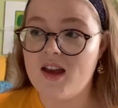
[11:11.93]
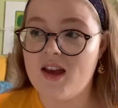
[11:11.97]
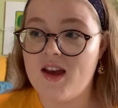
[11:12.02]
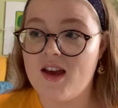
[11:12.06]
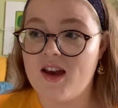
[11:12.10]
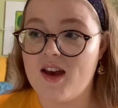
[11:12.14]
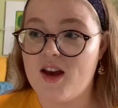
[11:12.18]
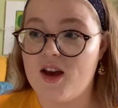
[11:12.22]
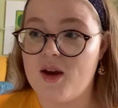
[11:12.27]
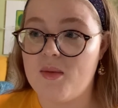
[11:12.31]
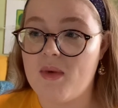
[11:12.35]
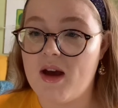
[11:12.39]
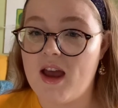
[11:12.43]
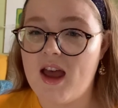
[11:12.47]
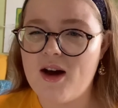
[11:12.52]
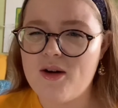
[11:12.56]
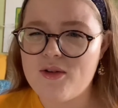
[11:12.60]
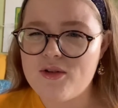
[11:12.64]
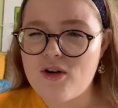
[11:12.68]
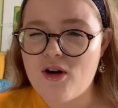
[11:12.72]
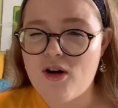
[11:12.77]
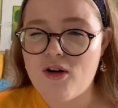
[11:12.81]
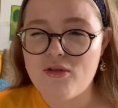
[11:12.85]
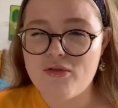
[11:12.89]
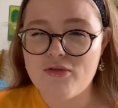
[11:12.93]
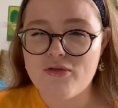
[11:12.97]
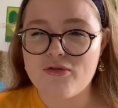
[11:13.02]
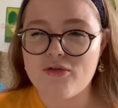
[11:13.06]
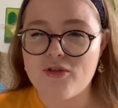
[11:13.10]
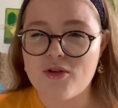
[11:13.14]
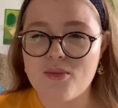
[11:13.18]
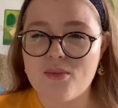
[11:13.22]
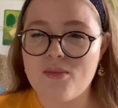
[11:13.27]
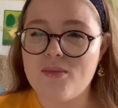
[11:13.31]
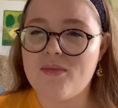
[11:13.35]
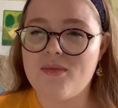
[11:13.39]
I held off
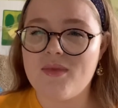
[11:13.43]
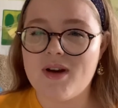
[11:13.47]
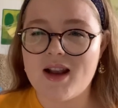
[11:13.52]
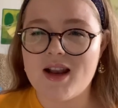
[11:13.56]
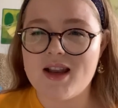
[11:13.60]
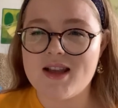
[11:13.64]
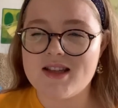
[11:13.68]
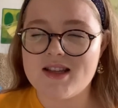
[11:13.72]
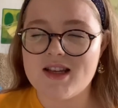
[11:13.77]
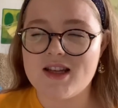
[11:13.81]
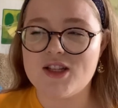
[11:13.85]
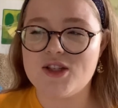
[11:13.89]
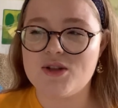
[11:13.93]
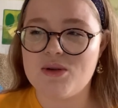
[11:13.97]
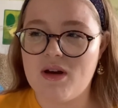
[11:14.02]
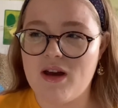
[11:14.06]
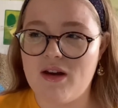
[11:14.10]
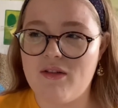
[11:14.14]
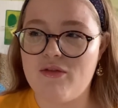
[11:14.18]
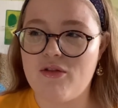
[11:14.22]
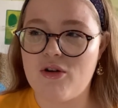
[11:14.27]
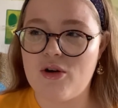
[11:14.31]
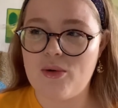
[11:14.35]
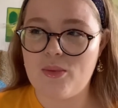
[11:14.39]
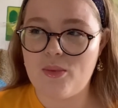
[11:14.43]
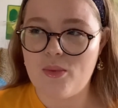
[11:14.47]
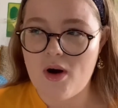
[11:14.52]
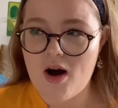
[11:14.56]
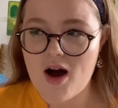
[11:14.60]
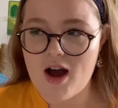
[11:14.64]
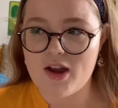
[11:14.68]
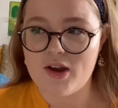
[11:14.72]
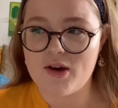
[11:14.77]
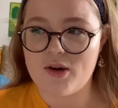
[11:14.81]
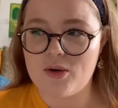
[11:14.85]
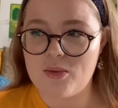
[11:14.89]
from listening to it for a
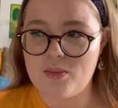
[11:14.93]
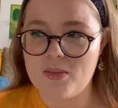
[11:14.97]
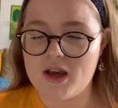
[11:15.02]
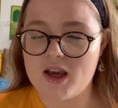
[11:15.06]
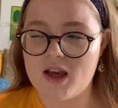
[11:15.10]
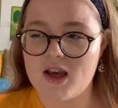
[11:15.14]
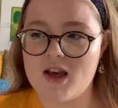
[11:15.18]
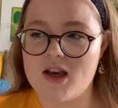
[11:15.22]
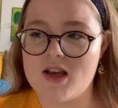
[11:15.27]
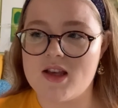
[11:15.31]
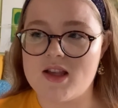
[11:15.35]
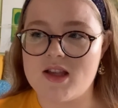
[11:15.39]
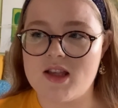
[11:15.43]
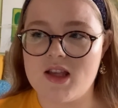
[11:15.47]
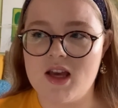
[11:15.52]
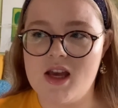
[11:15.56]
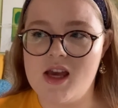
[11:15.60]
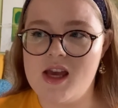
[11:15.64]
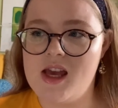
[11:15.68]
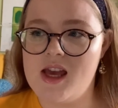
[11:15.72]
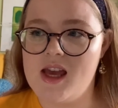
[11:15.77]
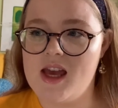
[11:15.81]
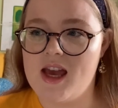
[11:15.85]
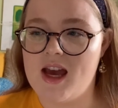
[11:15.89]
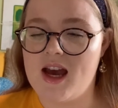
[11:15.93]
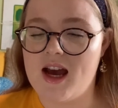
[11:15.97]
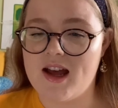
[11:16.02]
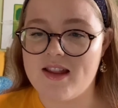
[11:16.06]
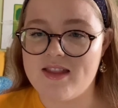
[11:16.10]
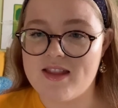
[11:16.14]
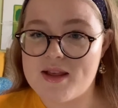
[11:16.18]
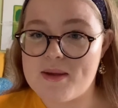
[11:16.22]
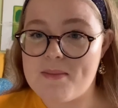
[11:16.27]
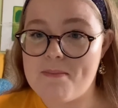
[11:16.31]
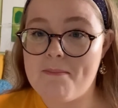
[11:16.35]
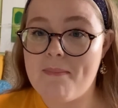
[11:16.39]
while because it had
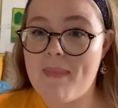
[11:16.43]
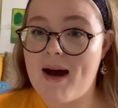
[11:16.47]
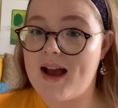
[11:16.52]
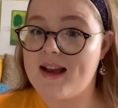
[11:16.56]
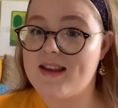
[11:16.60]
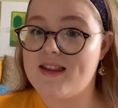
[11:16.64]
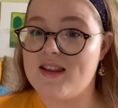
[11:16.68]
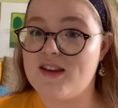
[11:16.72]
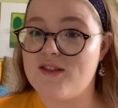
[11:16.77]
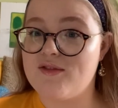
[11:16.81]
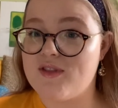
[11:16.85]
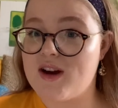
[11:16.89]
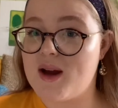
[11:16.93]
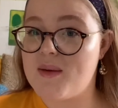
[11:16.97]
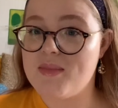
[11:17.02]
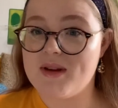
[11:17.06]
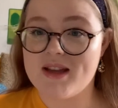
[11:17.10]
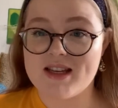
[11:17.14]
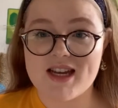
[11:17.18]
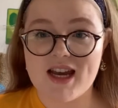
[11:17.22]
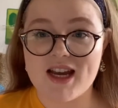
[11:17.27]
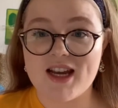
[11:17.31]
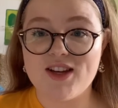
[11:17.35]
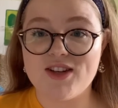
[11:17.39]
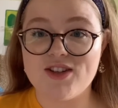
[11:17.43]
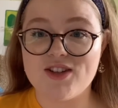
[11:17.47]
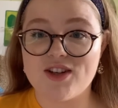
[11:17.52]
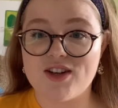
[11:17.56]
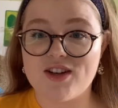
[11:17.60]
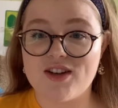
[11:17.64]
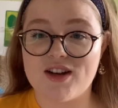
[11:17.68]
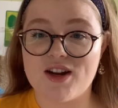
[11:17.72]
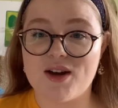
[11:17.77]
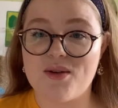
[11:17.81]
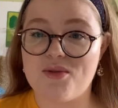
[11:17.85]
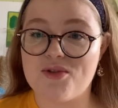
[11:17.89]
this massive reputation
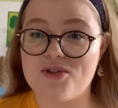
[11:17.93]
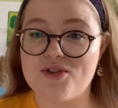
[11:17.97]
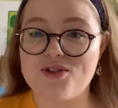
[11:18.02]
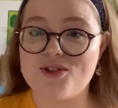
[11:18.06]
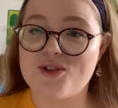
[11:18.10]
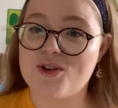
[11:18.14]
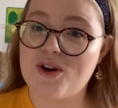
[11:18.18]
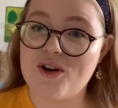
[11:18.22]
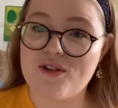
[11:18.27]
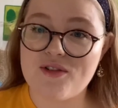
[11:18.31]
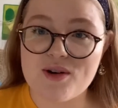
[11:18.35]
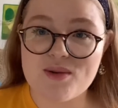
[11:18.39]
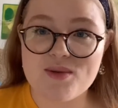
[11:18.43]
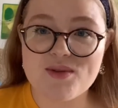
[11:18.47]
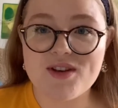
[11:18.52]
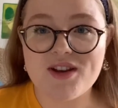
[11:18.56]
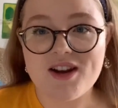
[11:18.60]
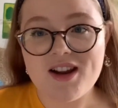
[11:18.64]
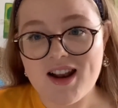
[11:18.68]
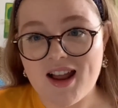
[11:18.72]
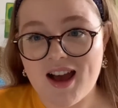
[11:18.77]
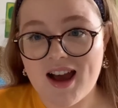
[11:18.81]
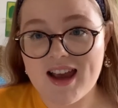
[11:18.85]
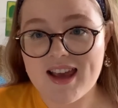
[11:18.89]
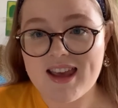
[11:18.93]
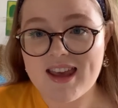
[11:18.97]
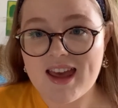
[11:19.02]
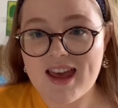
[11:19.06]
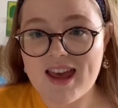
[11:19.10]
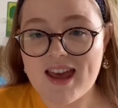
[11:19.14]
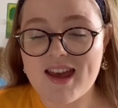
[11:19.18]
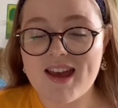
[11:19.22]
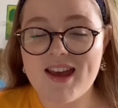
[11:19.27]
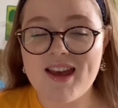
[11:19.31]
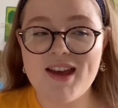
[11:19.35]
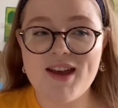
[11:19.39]
and I wasn't sure if I was going to like
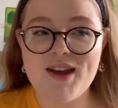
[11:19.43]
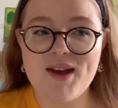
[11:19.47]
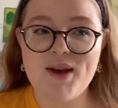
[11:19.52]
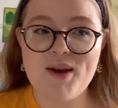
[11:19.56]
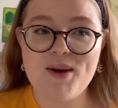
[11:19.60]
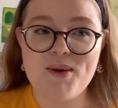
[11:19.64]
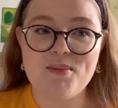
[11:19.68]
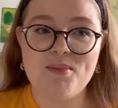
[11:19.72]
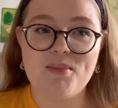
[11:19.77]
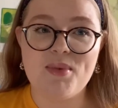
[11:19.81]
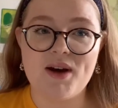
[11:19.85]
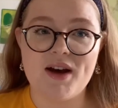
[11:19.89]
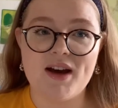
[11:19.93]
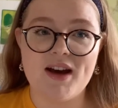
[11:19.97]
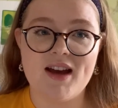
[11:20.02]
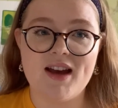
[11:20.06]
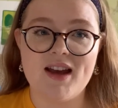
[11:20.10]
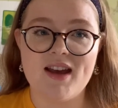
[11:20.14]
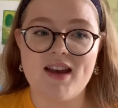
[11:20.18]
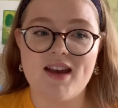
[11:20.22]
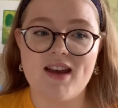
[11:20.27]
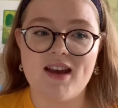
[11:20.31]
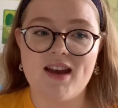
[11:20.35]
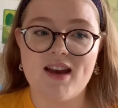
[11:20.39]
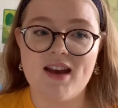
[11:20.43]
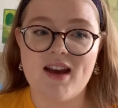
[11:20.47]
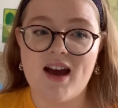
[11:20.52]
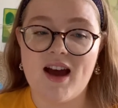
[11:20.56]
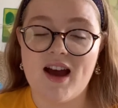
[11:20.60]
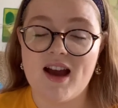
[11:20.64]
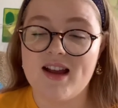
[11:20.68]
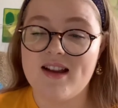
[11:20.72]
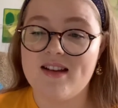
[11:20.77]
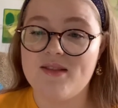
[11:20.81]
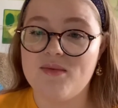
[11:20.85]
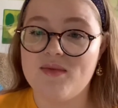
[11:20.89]
it, but
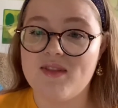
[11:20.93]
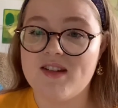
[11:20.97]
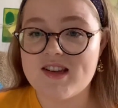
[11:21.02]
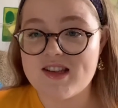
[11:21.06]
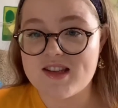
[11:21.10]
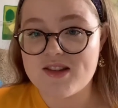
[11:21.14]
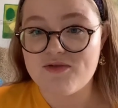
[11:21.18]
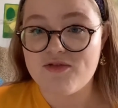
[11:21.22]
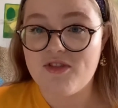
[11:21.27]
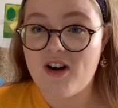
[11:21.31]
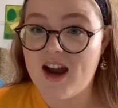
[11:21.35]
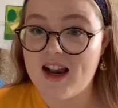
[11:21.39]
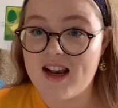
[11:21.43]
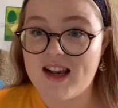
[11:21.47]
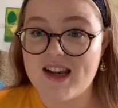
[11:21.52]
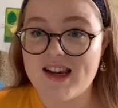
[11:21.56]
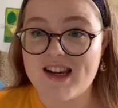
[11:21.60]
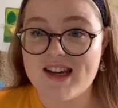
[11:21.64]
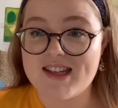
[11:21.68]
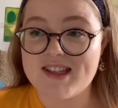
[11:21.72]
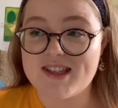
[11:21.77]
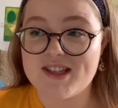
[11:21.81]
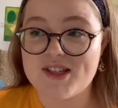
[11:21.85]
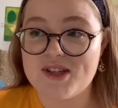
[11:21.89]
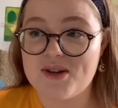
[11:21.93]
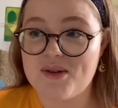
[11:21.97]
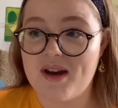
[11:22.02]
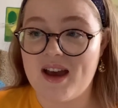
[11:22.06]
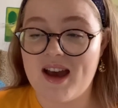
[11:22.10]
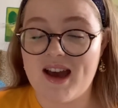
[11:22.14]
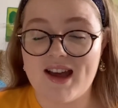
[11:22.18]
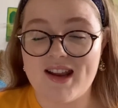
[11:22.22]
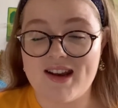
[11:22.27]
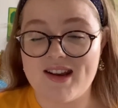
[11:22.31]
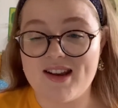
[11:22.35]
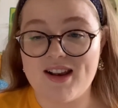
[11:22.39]
I finally listened to it
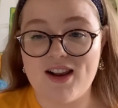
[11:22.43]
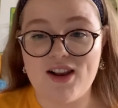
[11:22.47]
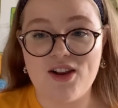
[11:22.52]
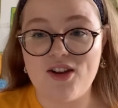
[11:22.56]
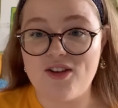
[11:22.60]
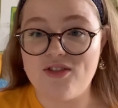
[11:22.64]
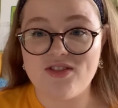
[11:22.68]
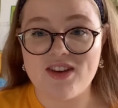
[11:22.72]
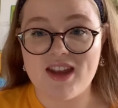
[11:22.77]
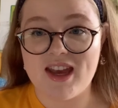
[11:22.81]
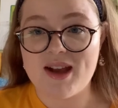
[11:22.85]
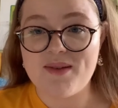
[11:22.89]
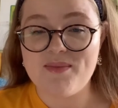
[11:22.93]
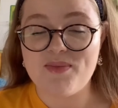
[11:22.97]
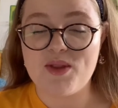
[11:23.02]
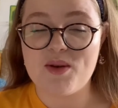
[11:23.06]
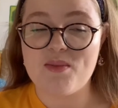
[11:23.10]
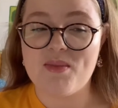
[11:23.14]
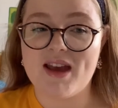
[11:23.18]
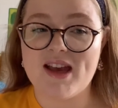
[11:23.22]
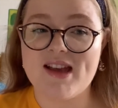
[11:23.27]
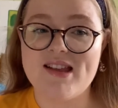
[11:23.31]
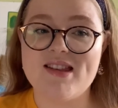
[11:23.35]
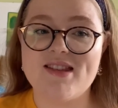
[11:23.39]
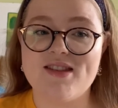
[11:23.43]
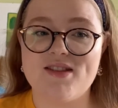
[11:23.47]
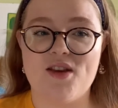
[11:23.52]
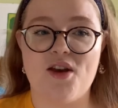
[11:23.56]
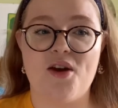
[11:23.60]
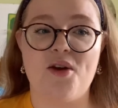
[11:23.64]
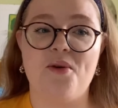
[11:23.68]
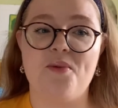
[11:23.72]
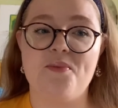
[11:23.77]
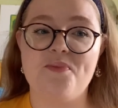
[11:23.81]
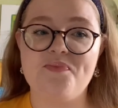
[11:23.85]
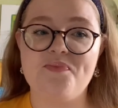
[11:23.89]
and loved it to bits, so